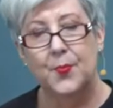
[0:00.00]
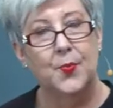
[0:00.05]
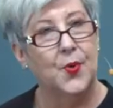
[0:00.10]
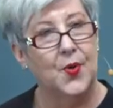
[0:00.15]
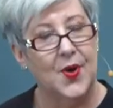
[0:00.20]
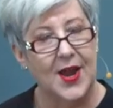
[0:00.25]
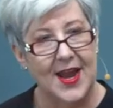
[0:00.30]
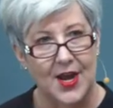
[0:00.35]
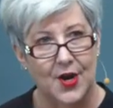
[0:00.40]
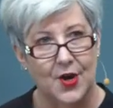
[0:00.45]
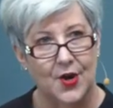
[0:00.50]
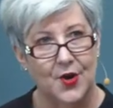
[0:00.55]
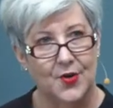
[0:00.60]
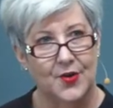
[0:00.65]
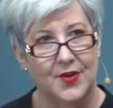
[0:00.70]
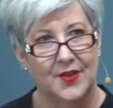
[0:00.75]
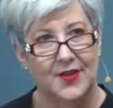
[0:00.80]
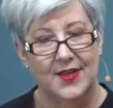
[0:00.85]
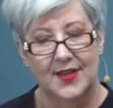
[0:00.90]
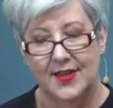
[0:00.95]

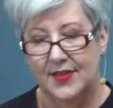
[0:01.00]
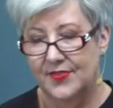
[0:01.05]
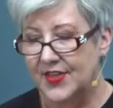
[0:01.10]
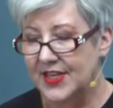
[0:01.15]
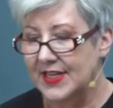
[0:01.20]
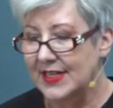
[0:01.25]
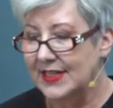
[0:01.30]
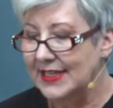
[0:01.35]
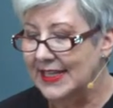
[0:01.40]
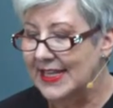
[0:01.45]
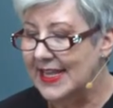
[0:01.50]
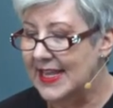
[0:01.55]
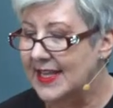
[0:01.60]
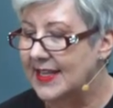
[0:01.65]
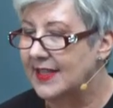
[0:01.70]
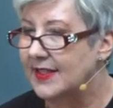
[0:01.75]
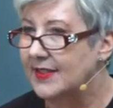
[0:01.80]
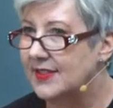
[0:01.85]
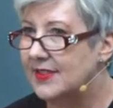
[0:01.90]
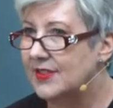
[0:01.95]
Prayer that
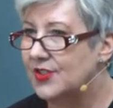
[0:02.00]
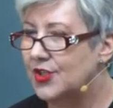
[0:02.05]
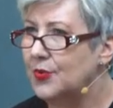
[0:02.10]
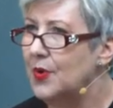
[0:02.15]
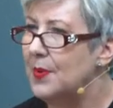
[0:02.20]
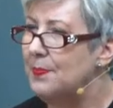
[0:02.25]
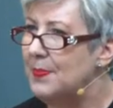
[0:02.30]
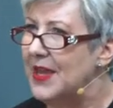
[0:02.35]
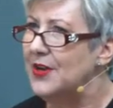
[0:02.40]
leads to a